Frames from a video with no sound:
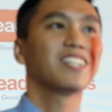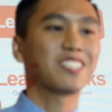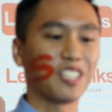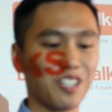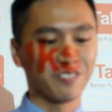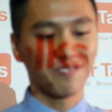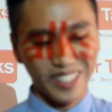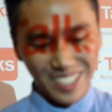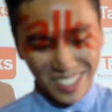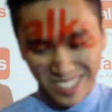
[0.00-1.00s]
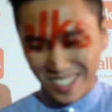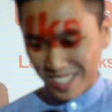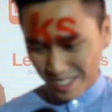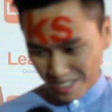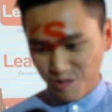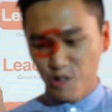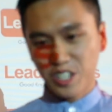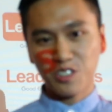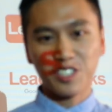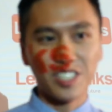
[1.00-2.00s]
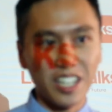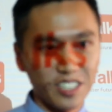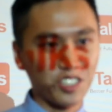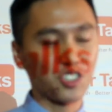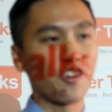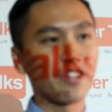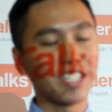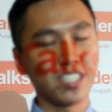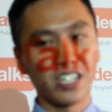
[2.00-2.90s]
So moving to the second story,